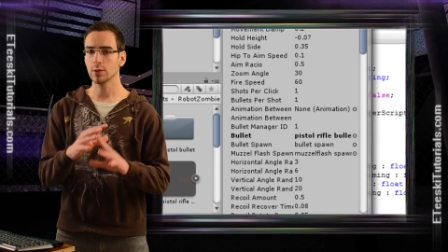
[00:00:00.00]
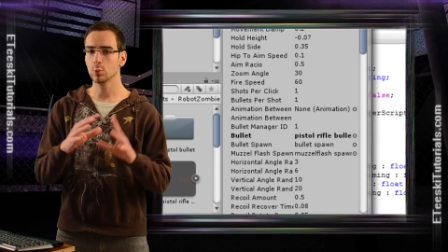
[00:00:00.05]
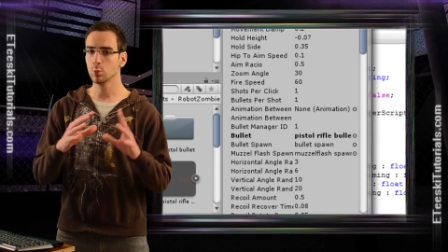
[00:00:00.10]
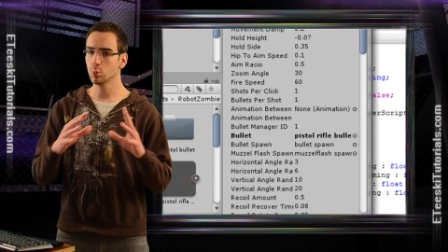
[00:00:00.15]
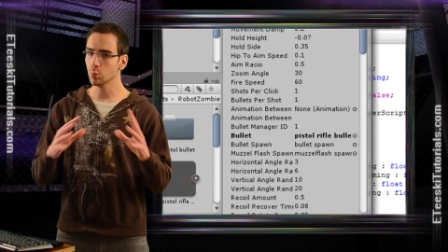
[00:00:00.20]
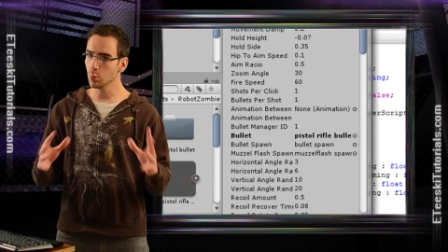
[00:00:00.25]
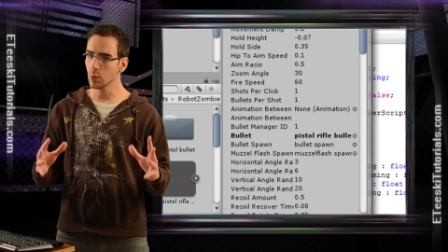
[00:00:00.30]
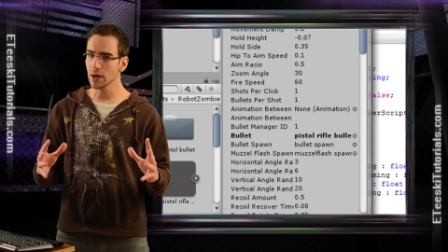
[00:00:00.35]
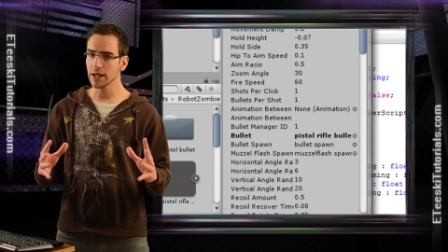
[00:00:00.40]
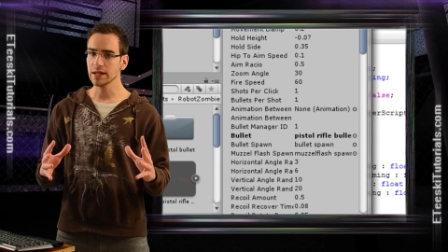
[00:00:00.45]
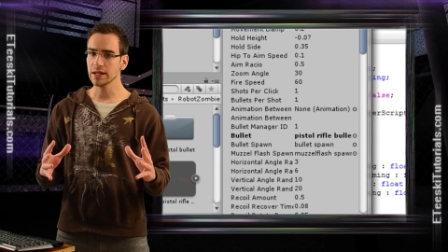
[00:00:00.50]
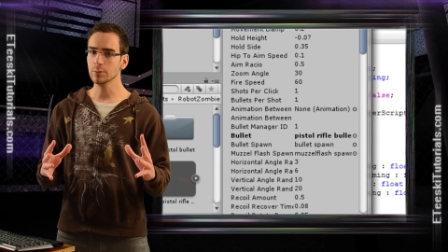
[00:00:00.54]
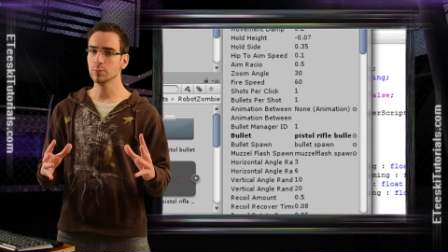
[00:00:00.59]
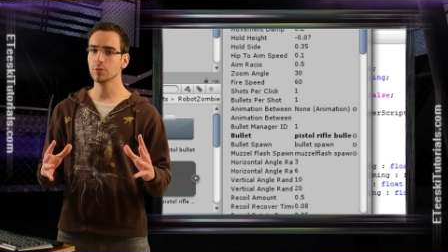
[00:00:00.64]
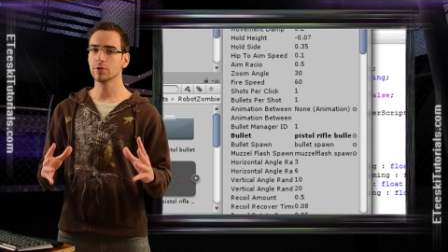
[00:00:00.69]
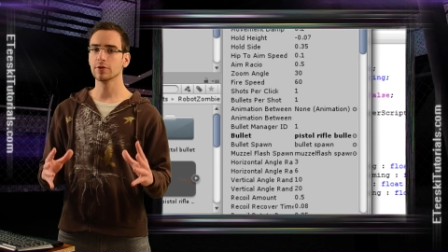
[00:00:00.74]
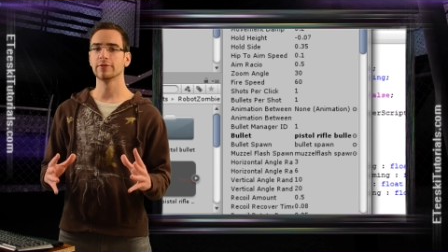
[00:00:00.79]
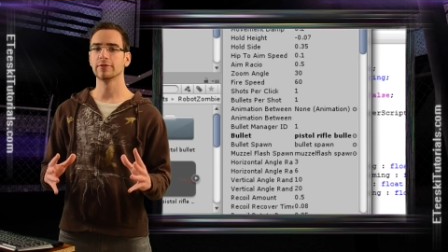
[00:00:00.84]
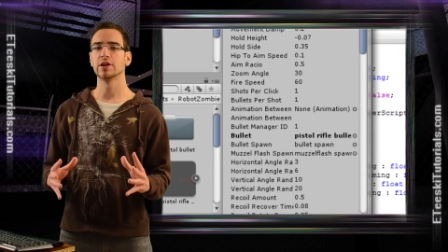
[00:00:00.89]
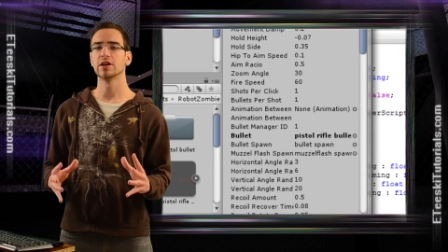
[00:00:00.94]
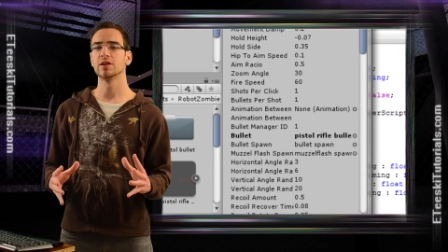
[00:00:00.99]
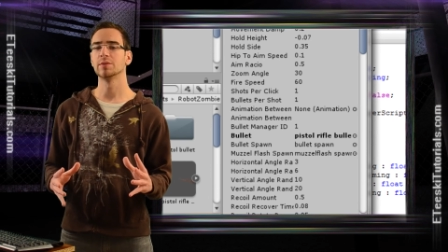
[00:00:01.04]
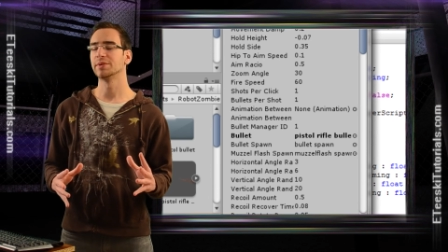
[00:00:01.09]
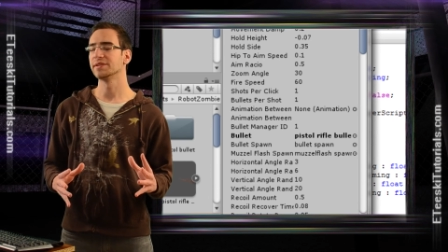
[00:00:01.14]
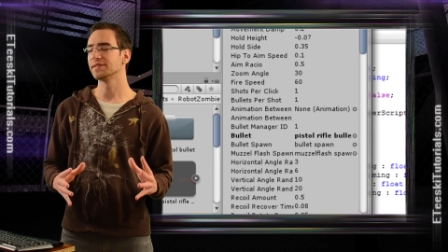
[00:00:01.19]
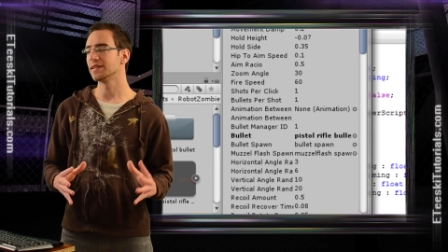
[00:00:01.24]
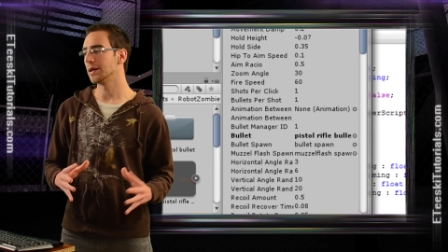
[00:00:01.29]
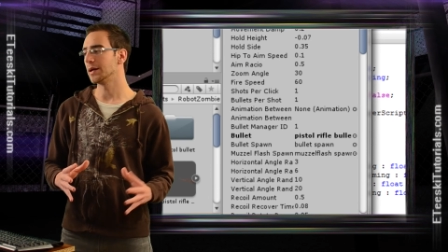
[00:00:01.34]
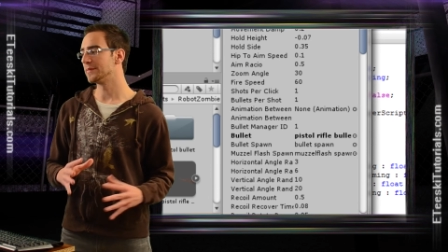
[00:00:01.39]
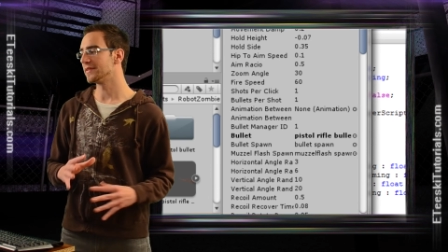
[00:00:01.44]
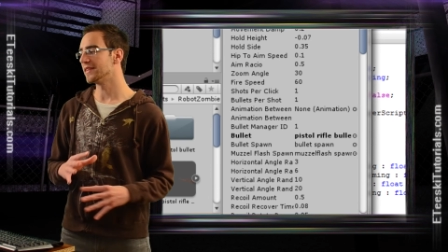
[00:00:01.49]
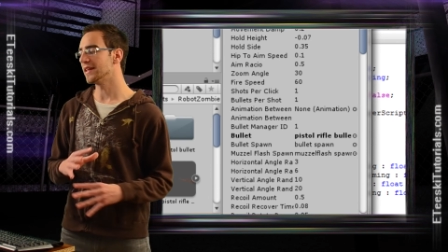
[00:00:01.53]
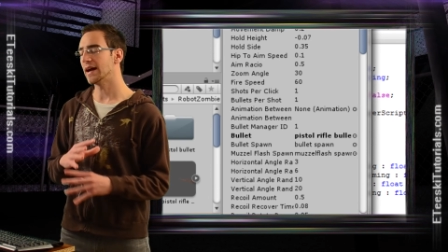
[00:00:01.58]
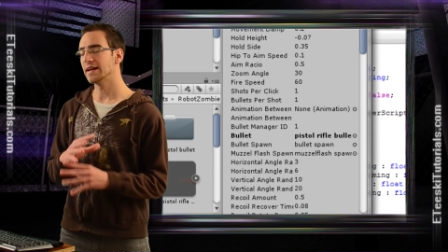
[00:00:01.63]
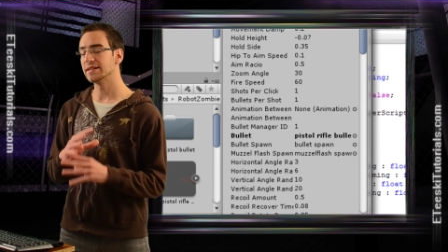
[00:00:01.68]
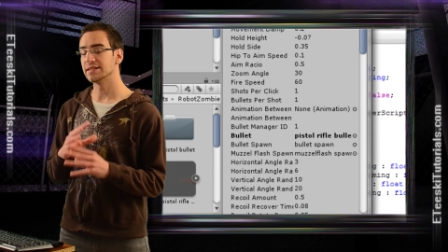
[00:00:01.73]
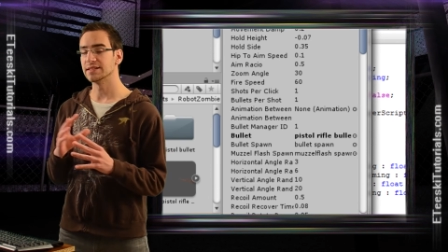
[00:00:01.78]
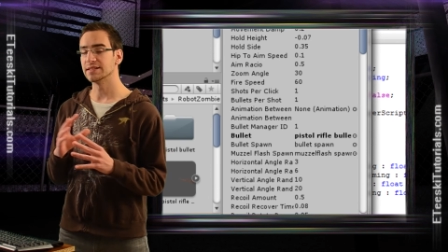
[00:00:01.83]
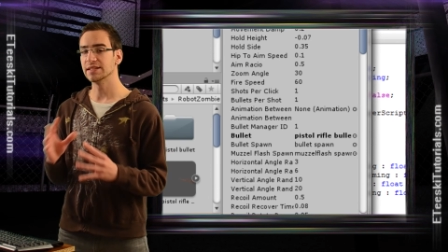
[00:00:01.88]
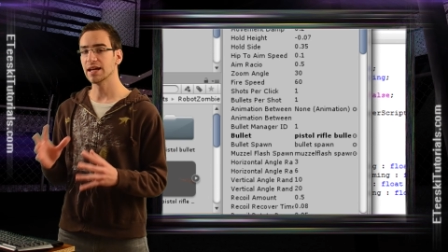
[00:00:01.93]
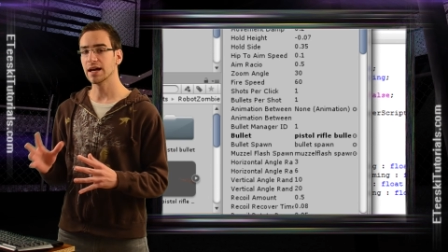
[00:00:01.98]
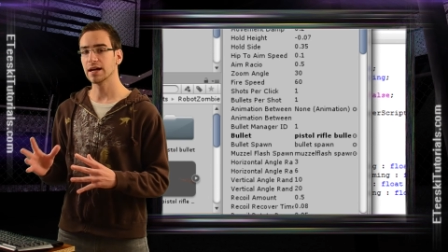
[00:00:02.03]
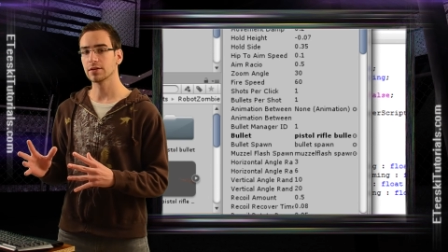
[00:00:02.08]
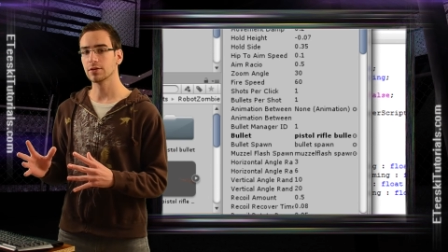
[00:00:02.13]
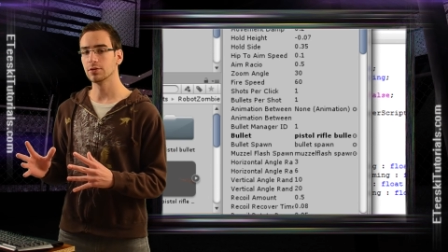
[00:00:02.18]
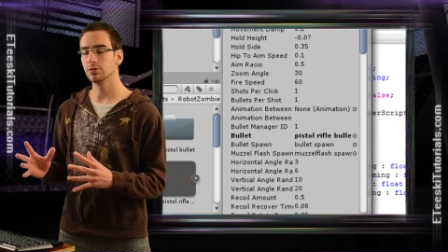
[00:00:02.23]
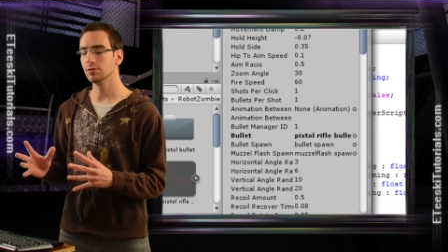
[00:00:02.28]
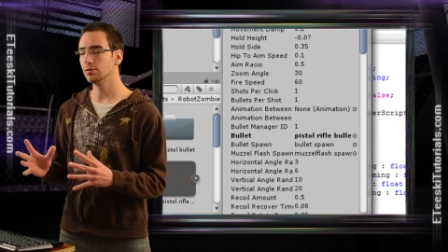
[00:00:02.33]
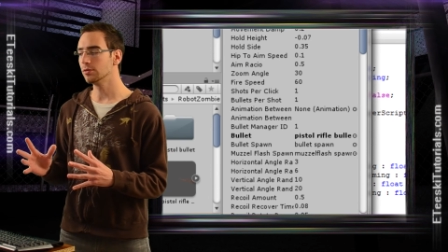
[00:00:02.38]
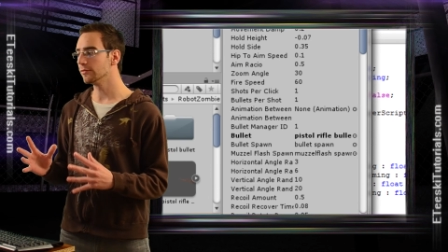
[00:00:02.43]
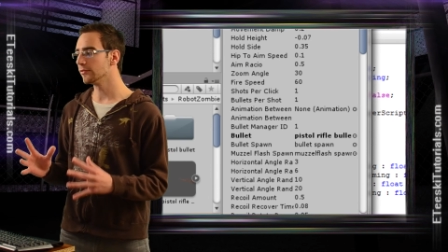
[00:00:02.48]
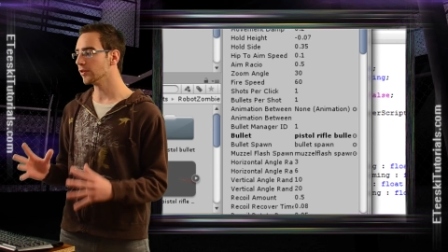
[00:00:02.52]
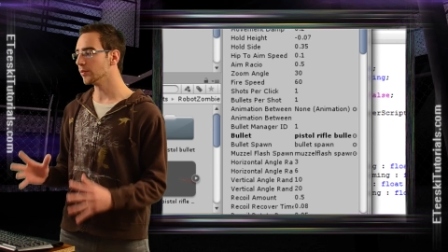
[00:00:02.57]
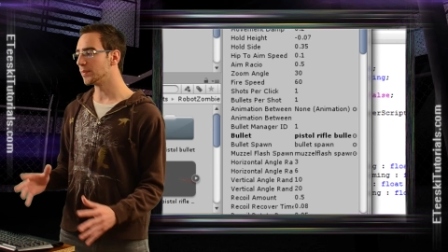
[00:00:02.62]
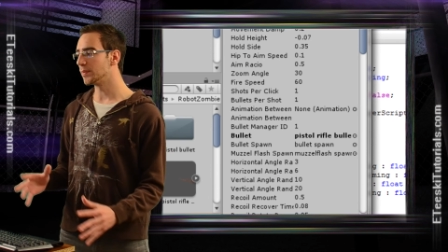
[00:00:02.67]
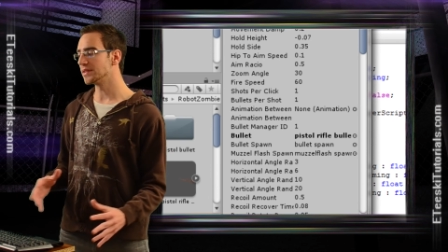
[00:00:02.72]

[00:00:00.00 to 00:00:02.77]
way more variable types that I did not go over,